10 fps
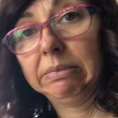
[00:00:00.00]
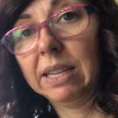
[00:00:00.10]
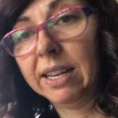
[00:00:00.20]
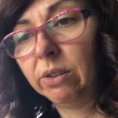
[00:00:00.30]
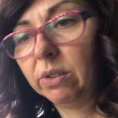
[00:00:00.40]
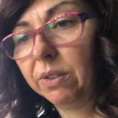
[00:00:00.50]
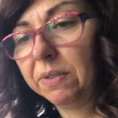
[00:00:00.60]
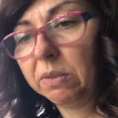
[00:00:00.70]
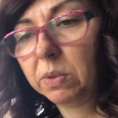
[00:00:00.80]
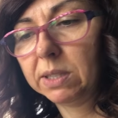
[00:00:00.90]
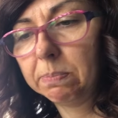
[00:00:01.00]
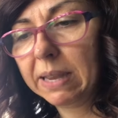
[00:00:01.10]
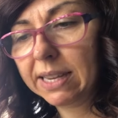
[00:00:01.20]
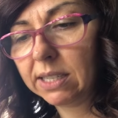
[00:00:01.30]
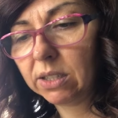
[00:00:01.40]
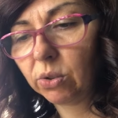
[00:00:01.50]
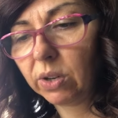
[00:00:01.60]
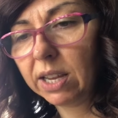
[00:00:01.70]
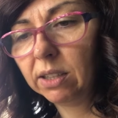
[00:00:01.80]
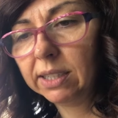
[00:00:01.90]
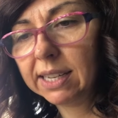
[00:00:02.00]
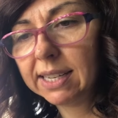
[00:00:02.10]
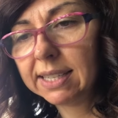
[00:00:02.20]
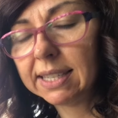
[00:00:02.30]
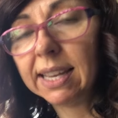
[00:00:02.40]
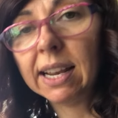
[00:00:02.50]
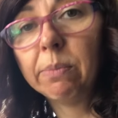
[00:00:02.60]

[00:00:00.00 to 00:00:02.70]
I don't know if it was pests or illness, and I